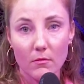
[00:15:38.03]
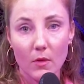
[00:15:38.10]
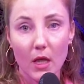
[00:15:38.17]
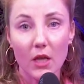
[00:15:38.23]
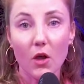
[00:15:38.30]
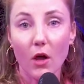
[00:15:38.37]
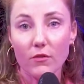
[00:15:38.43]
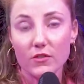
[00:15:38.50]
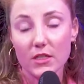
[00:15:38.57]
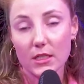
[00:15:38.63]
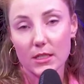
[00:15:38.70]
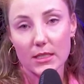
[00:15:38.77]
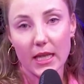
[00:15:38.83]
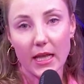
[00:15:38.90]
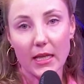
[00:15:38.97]
And often it
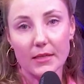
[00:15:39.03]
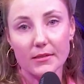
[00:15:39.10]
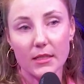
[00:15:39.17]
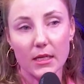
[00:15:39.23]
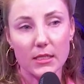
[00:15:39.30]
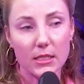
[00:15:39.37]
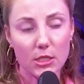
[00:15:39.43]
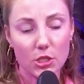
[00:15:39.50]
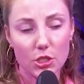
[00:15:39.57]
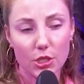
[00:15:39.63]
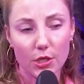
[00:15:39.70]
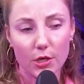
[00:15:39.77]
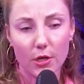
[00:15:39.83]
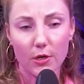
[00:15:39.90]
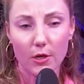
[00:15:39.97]
takes a
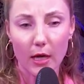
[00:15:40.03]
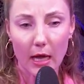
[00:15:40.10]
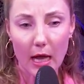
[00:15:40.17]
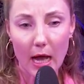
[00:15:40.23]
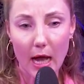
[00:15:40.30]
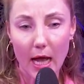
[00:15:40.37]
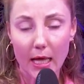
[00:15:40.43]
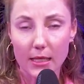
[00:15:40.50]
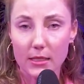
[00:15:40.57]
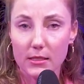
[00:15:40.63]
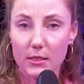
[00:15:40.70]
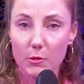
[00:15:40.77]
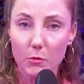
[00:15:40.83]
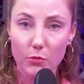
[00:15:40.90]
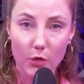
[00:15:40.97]
teacher or a guide
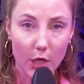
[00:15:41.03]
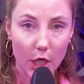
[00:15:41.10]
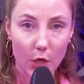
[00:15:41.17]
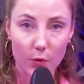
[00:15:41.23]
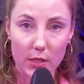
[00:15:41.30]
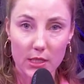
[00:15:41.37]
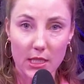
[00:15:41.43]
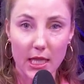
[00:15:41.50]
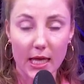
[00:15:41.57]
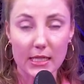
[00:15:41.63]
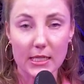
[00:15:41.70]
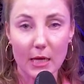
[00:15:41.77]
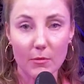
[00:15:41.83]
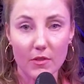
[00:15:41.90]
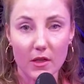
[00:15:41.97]
to bring you into that
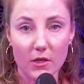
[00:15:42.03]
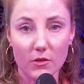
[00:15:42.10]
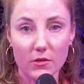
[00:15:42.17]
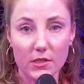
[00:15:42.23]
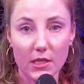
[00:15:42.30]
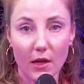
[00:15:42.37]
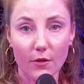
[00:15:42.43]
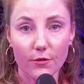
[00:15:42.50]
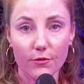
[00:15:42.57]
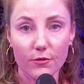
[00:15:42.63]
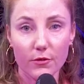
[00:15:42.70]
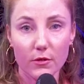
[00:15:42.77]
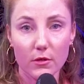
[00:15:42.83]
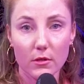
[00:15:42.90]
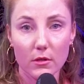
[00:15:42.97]
depth in yourself.
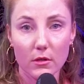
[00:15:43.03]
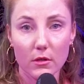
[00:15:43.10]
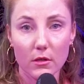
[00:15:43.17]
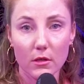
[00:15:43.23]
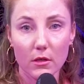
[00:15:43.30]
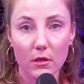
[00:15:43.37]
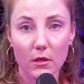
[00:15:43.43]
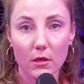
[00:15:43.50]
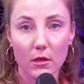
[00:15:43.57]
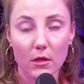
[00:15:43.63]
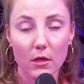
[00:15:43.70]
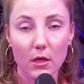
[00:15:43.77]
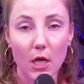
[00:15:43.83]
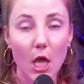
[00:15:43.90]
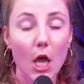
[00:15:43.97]

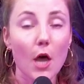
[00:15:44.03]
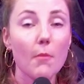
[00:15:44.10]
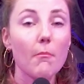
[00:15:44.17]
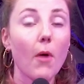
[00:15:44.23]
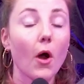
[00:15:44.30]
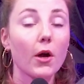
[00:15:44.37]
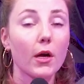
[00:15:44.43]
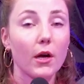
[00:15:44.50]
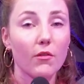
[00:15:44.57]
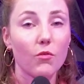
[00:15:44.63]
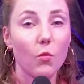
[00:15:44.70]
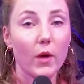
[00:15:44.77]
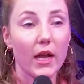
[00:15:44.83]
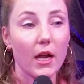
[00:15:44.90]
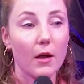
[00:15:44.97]
Part of
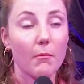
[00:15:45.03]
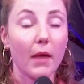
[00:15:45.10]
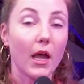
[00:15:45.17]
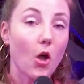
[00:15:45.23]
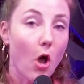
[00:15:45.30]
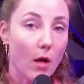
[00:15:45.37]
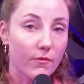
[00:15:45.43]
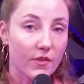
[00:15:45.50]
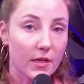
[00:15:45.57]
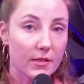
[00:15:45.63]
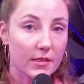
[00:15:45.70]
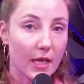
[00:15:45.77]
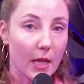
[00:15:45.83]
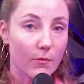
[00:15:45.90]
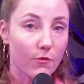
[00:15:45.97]
where my confidence
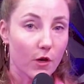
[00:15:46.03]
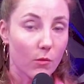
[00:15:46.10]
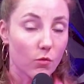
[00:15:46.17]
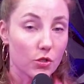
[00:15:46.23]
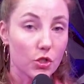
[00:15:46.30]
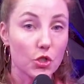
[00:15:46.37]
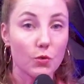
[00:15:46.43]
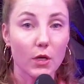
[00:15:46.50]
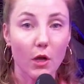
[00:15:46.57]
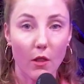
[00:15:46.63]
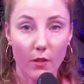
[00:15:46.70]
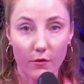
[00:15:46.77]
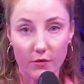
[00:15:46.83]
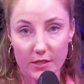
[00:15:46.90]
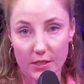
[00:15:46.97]
came from was doing all
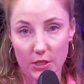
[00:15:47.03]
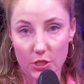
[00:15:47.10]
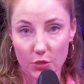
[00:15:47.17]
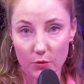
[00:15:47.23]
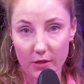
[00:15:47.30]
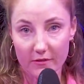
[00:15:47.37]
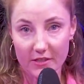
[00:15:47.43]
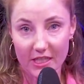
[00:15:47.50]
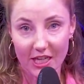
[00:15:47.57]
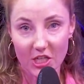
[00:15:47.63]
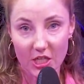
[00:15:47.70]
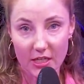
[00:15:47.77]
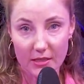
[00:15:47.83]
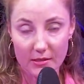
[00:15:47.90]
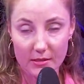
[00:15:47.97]
of these intuitive
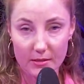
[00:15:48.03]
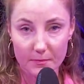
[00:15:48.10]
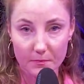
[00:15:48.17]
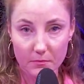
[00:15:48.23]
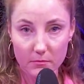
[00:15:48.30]
sessions